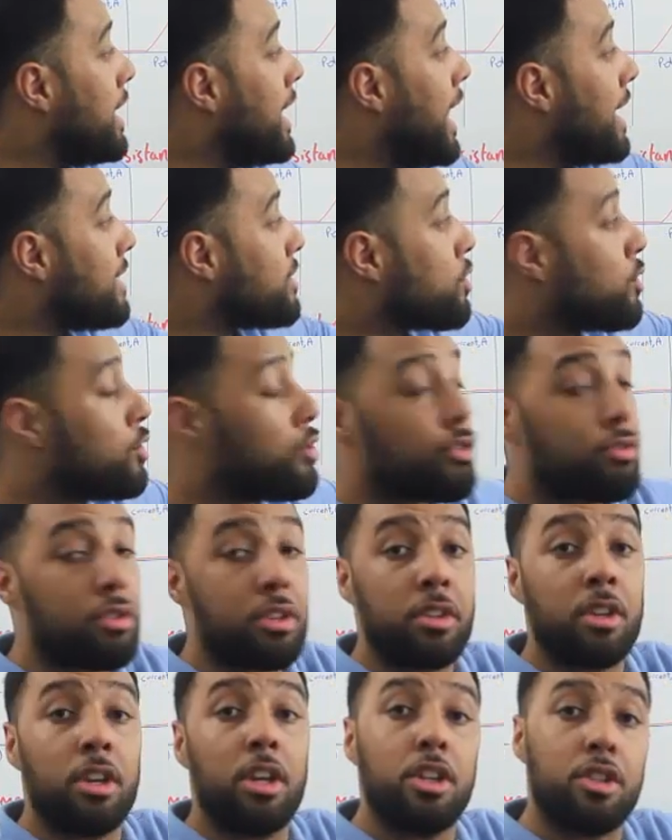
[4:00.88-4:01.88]
less
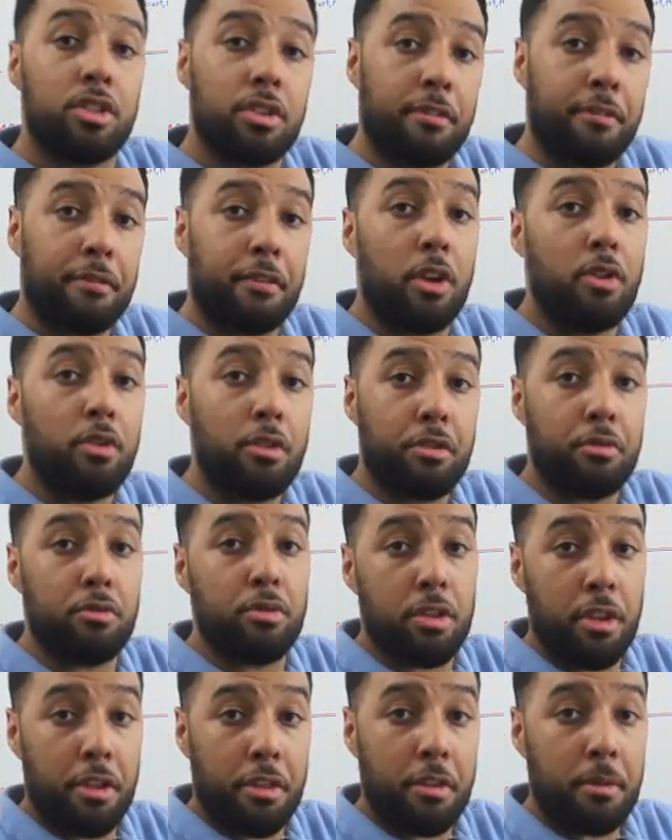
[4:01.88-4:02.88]
current to flow
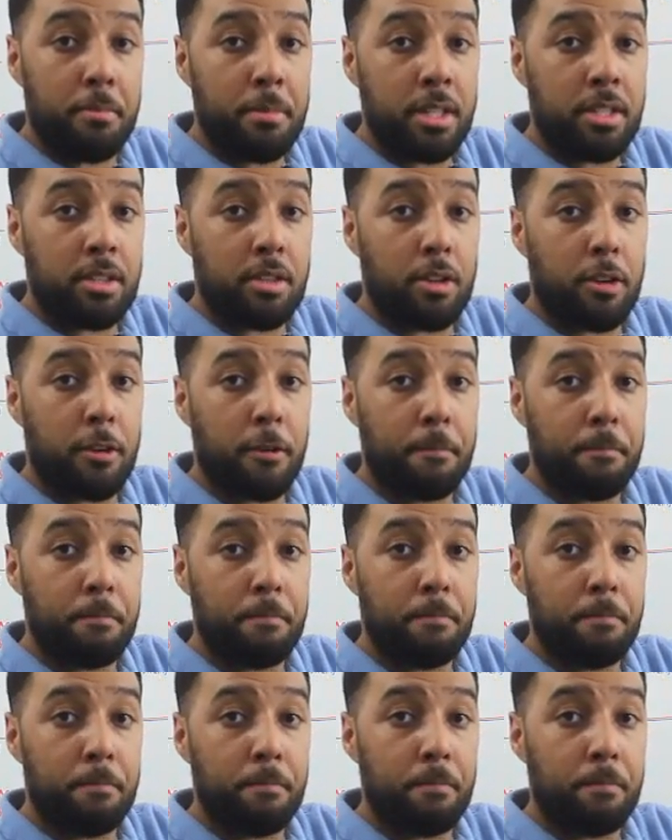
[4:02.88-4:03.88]
through the thermistor.
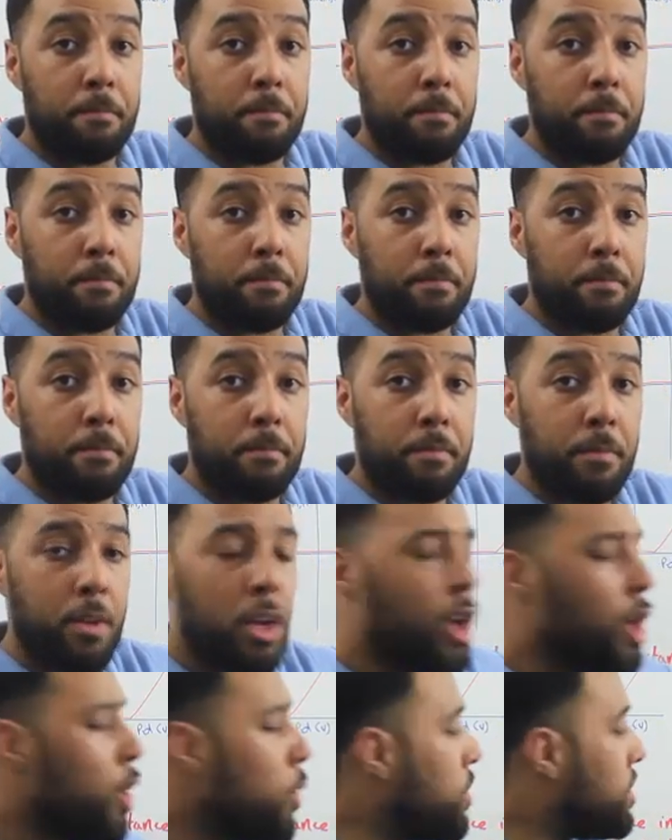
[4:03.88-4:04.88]

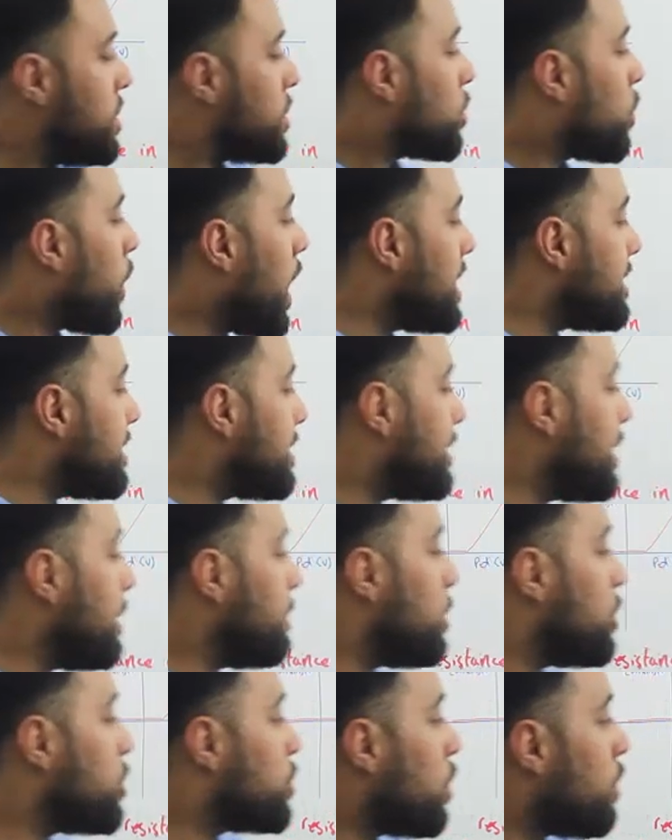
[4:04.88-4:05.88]
Which is quite
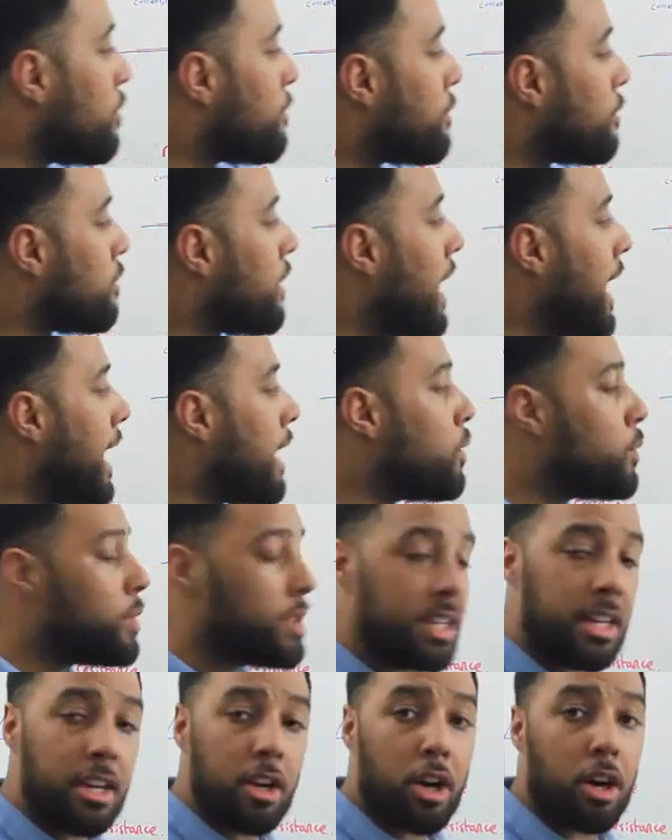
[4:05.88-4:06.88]
similar as well for an
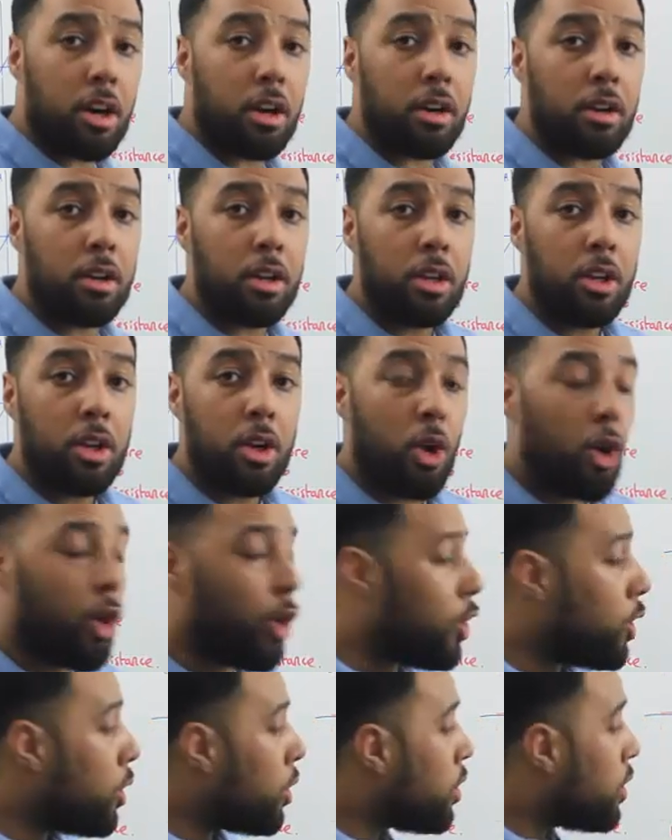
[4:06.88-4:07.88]
LDR,
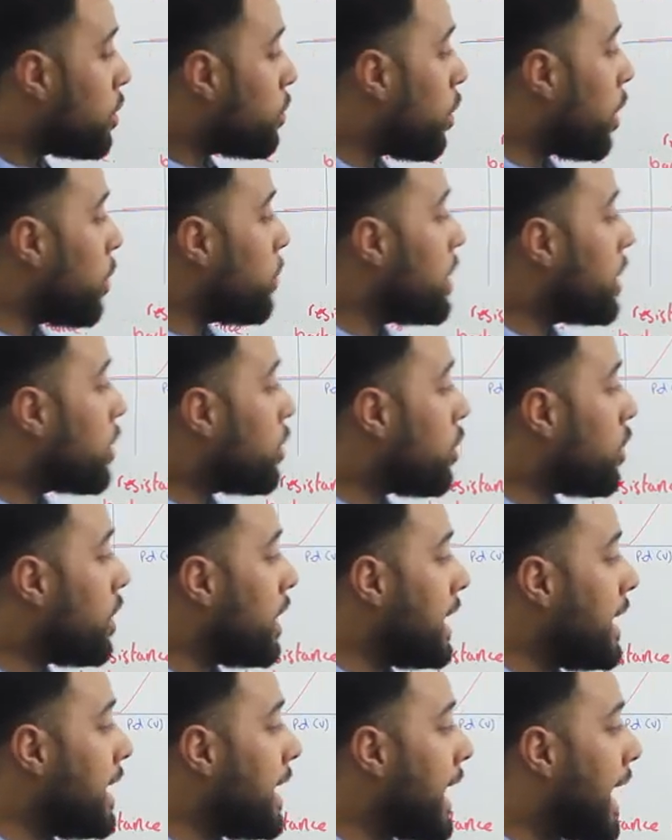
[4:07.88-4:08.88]
or what we call
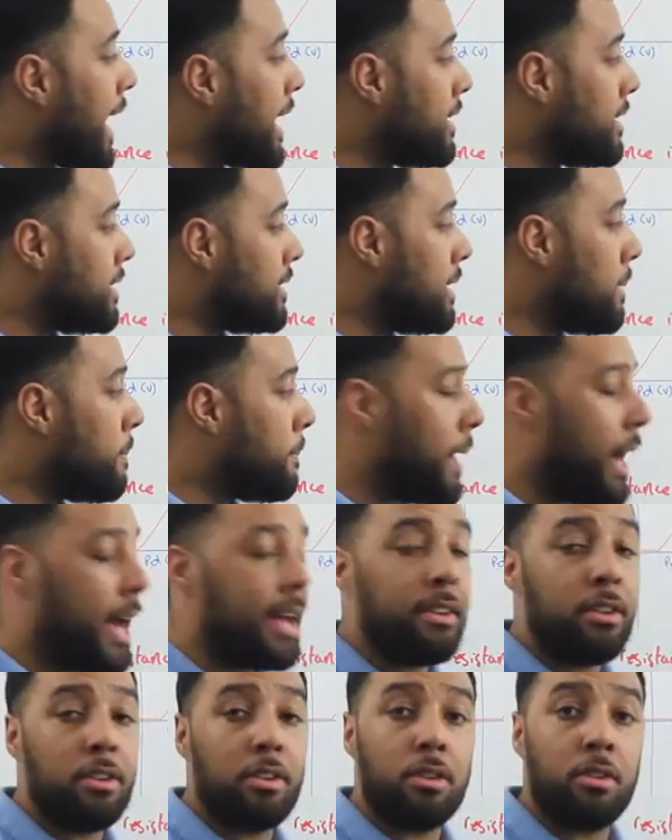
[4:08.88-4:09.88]
a
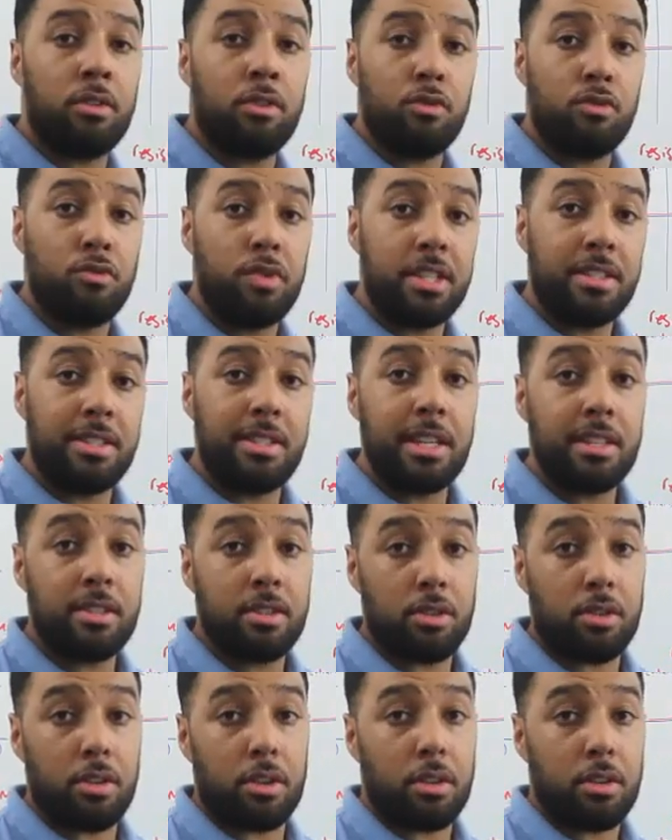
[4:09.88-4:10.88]
light-dependent
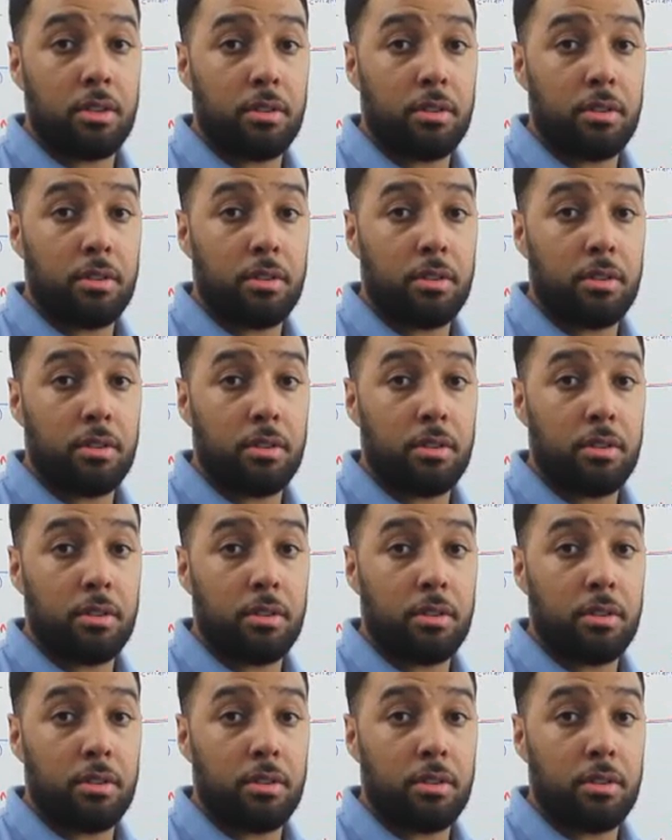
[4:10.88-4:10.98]
resistor.